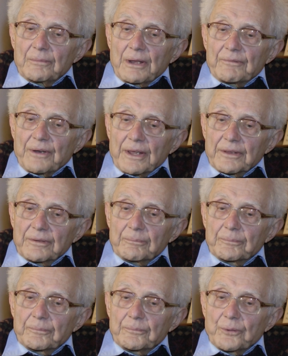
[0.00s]
My
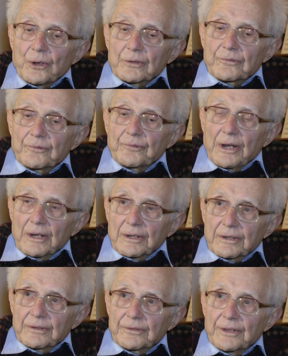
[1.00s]
father brought
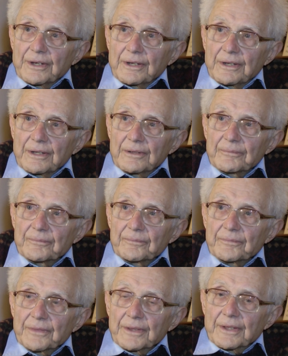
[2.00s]
Frank there,
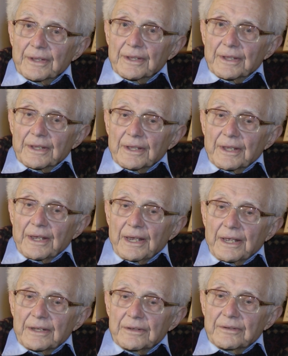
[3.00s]

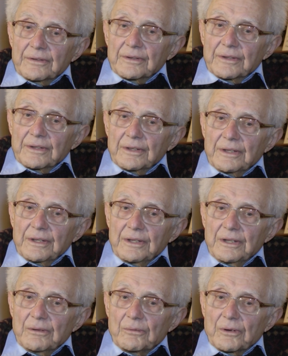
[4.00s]
and
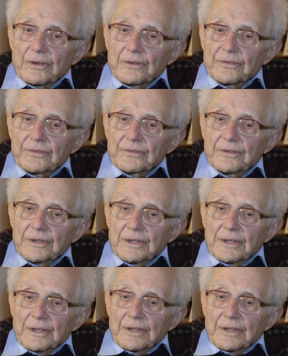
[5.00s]
he was